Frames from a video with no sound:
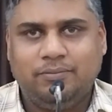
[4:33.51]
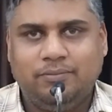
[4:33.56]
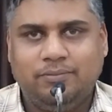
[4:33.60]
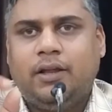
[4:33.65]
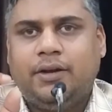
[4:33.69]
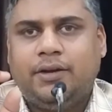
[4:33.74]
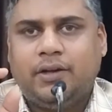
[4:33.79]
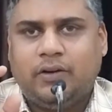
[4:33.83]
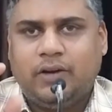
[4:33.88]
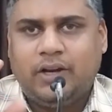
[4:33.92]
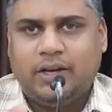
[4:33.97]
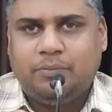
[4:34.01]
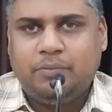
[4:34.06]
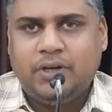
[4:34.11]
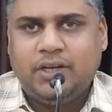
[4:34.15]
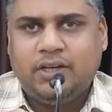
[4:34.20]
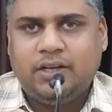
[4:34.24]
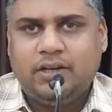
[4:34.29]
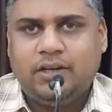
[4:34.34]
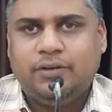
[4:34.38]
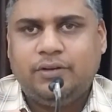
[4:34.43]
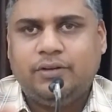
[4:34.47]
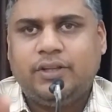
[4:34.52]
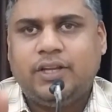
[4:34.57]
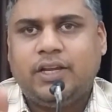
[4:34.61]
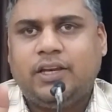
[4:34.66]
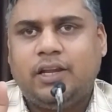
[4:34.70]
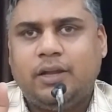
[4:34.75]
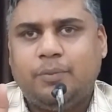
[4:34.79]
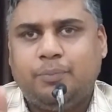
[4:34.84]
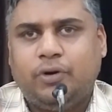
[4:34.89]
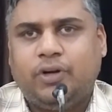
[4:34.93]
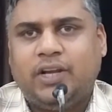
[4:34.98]
Now let me tell you that
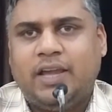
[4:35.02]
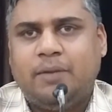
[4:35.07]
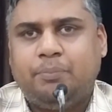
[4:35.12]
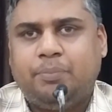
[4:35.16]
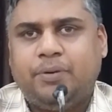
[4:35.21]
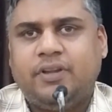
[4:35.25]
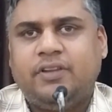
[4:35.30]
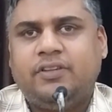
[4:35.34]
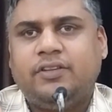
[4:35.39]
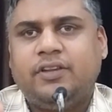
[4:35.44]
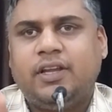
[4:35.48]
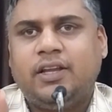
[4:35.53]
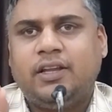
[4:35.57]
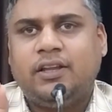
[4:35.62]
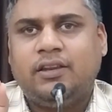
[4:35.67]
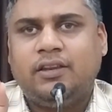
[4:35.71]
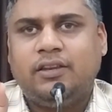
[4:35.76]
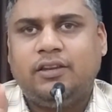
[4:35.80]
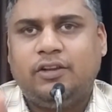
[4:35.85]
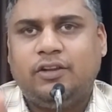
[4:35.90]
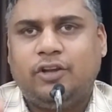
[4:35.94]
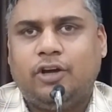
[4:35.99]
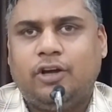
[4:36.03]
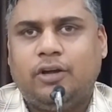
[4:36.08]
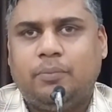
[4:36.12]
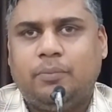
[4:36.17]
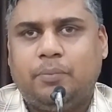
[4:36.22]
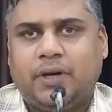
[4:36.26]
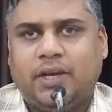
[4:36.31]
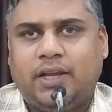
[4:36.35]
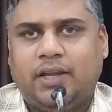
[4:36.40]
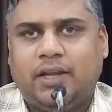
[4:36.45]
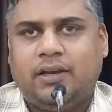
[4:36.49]
hippocampus in your
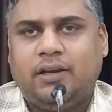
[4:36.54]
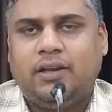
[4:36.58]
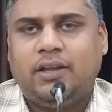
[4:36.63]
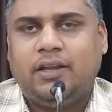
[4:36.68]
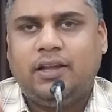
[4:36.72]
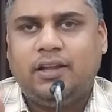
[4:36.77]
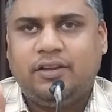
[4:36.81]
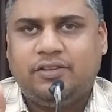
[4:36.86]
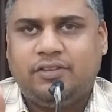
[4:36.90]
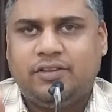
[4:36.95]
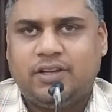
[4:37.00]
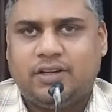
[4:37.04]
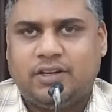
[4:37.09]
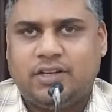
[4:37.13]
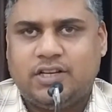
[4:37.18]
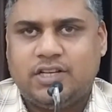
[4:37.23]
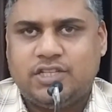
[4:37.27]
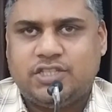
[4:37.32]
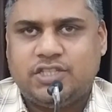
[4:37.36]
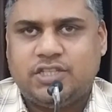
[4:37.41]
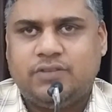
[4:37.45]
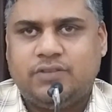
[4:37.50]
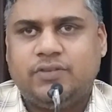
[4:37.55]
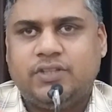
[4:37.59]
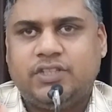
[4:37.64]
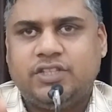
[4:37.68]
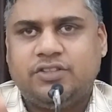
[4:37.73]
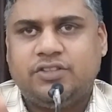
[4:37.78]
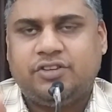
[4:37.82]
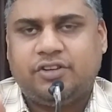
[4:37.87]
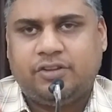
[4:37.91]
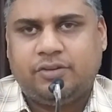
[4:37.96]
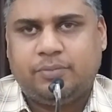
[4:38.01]
brain is the region which
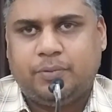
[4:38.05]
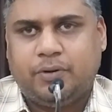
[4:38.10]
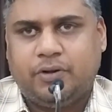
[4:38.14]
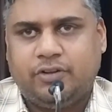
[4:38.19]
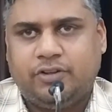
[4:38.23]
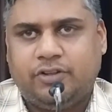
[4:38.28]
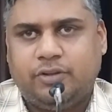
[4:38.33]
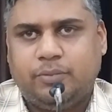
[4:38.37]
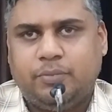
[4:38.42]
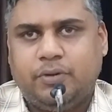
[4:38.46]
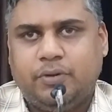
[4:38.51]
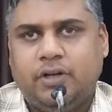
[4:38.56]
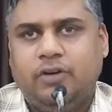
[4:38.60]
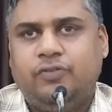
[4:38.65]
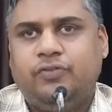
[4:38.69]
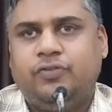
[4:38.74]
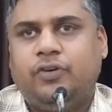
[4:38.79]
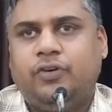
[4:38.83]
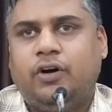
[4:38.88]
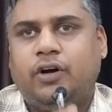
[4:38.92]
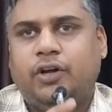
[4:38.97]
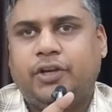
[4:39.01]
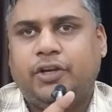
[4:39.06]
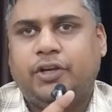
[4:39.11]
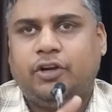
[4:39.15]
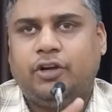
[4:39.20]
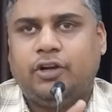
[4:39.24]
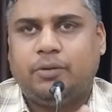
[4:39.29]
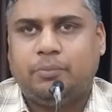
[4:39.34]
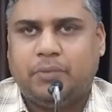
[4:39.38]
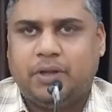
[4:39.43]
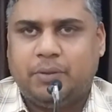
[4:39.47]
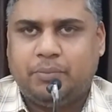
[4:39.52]
is responsible for your
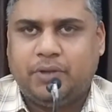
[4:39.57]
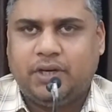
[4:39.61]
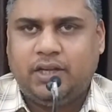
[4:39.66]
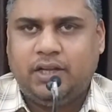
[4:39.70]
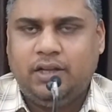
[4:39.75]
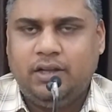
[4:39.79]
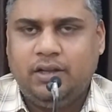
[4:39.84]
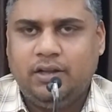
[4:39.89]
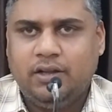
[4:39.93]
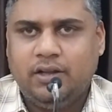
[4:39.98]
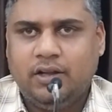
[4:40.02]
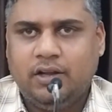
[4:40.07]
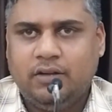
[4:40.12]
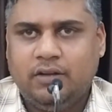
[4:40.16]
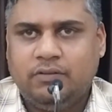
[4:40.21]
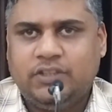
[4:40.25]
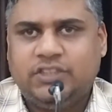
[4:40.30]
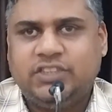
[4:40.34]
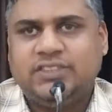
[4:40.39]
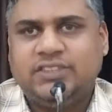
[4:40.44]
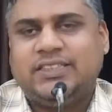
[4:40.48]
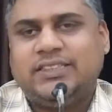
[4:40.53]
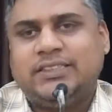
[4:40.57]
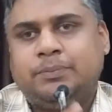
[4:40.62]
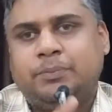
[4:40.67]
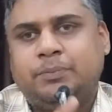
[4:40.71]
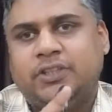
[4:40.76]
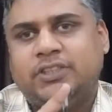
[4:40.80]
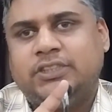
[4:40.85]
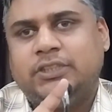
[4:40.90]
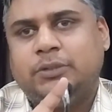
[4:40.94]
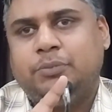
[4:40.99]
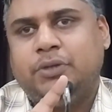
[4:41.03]
memory, which is
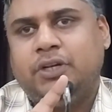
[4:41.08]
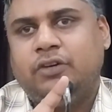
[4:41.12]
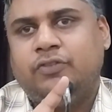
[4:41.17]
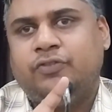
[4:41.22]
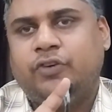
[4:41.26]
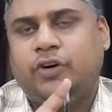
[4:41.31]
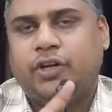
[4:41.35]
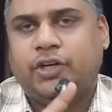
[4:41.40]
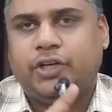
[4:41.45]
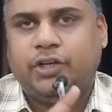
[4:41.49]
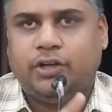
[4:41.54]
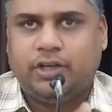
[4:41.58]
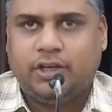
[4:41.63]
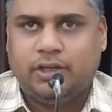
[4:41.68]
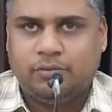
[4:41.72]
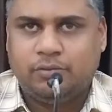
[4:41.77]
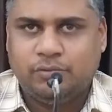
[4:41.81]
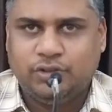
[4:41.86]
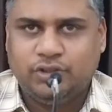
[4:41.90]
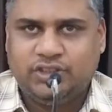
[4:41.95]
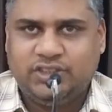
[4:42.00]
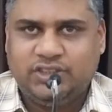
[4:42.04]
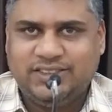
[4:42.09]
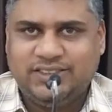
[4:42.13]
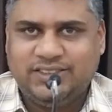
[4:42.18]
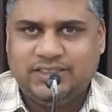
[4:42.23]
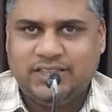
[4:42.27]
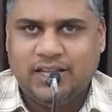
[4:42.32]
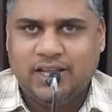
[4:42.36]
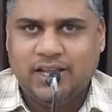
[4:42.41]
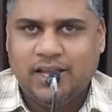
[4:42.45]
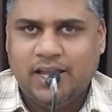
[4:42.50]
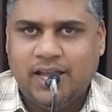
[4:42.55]
responsible for your emotions,
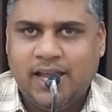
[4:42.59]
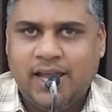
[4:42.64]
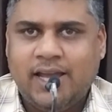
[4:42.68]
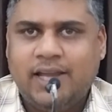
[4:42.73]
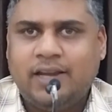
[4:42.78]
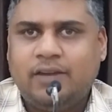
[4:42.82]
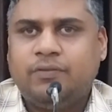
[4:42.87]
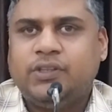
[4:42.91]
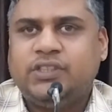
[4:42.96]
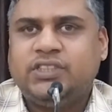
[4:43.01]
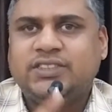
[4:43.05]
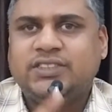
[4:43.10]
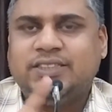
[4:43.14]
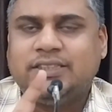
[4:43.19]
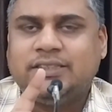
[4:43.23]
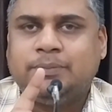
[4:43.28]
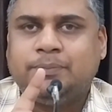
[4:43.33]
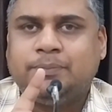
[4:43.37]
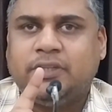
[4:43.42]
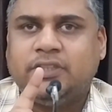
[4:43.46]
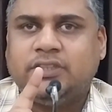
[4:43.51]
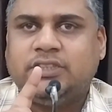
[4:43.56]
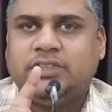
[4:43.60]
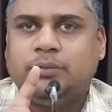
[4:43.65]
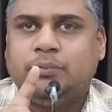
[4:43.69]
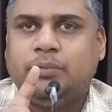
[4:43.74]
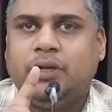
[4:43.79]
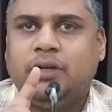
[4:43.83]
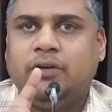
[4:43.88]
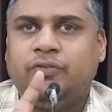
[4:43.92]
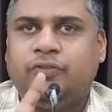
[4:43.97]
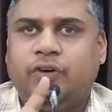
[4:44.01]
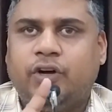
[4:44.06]
and which is
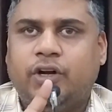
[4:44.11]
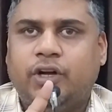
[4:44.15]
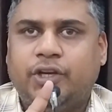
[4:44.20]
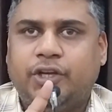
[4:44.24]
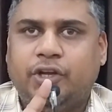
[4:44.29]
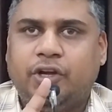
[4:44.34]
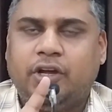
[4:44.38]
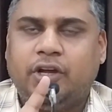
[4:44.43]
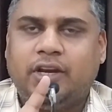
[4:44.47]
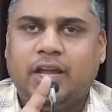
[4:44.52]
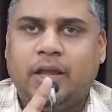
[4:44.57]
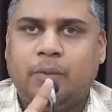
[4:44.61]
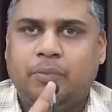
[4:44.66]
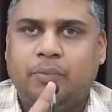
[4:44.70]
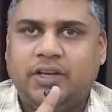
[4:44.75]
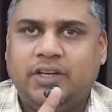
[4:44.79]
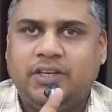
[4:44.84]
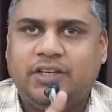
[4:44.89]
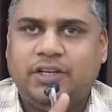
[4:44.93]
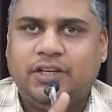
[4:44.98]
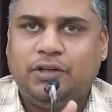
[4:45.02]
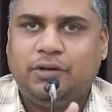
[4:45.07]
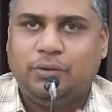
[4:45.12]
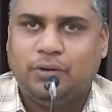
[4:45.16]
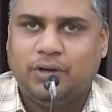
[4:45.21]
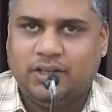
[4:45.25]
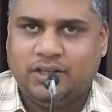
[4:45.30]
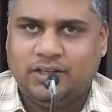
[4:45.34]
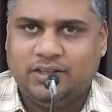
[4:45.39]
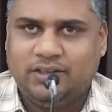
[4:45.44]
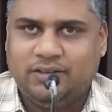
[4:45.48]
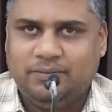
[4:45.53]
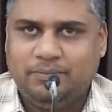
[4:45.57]
responsible for your ability to
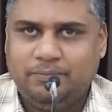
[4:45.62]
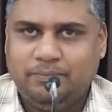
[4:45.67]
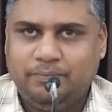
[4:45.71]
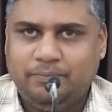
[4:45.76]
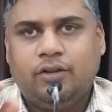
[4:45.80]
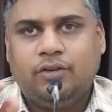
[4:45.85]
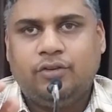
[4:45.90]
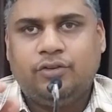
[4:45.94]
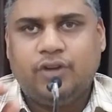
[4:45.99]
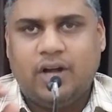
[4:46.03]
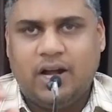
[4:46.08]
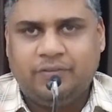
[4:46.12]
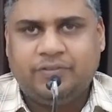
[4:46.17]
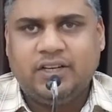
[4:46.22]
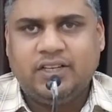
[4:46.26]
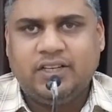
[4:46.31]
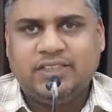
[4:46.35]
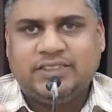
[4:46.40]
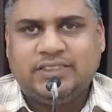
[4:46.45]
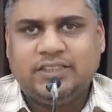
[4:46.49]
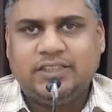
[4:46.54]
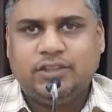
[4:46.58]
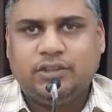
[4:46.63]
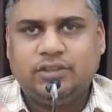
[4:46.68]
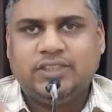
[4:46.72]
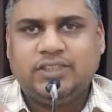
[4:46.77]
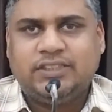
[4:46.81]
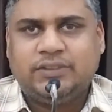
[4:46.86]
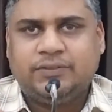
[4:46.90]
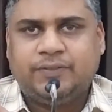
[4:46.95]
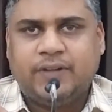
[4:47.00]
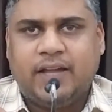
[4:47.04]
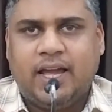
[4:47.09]
learn. So after listening to
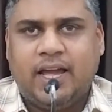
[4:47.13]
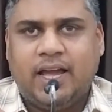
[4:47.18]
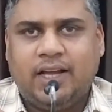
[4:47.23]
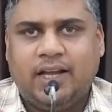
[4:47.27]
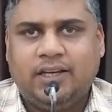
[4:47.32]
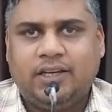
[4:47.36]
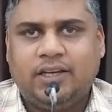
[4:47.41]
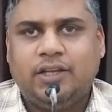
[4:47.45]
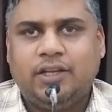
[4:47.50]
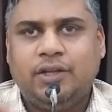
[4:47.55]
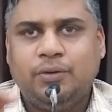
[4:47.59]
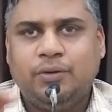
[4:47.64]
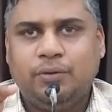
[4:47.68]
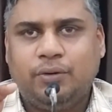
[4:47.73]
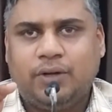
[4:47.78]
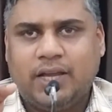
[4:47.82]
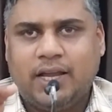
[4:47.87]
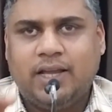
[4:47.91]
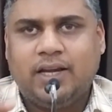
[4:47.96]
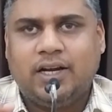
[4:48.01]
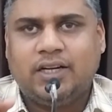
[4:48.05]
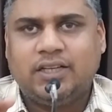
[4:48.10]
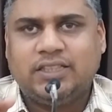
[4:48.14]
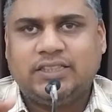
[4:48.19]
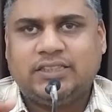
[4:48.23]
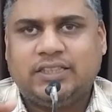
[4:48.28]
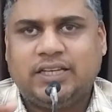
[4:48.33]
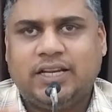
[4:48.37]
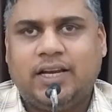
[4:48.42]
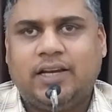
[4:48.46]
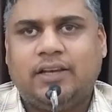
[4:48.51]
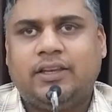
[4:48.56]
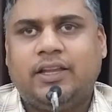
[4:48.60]
this fact, you can
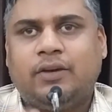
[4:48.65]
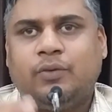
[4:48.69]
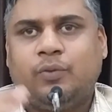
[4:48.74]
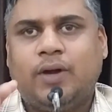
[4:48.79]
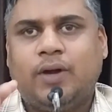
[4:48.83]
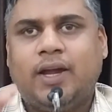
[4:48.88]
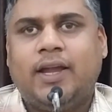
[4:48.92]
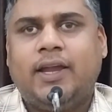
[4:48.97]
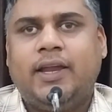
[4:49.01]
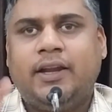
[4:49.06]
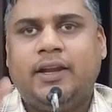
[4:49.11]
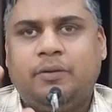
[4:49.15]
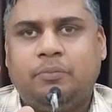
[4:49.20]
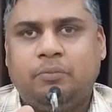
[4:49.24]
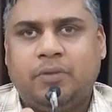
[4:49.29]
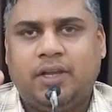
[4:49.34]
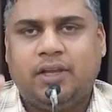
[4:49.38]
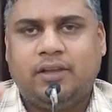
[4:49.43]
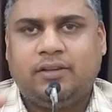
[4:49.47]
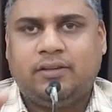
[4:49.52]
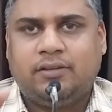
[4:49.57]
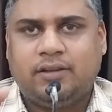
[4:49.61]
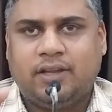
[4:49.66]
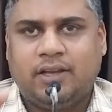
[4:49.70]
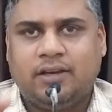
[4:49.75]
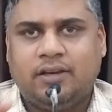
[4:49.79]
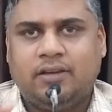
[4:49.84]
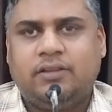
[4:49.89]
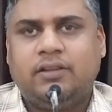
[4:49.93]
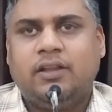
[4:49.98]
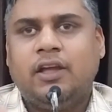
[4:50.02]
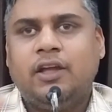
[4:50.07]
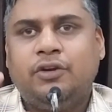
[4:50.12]
understand that why it makes
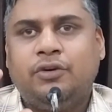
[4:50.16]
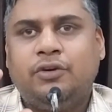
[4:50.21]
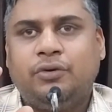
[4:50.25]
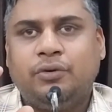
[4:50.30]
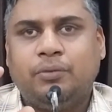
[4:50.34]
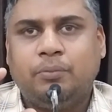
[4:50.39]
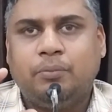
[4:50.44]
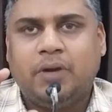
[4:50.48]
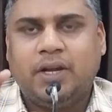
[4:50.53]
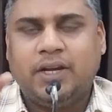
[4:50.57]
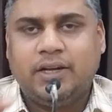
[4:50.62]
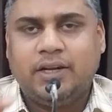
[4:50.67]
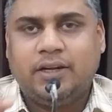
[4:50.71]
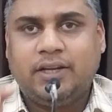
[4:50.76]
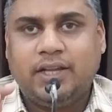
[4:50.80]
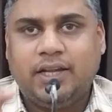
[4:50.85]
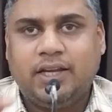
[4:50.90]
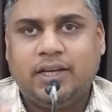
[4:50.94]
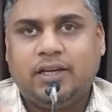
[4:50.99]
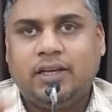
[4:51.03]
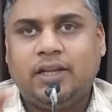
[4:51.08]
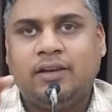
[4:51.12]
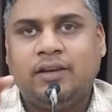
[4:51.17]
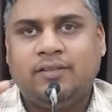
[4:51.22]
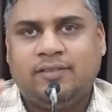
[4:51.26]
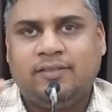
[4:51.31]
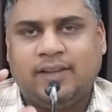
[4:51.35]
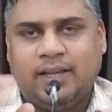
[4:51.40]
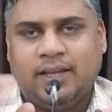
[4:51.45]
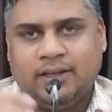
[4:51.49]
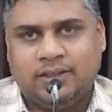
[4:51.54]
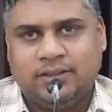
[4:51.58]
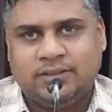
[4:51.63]
sense to meditate in
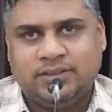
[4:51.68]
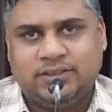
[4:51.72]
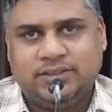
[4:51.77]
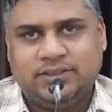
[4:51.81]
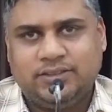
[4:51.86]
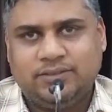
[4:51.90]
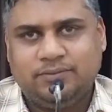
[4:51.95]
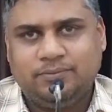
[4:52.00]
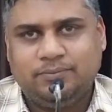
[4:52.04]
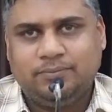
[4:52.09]
silence.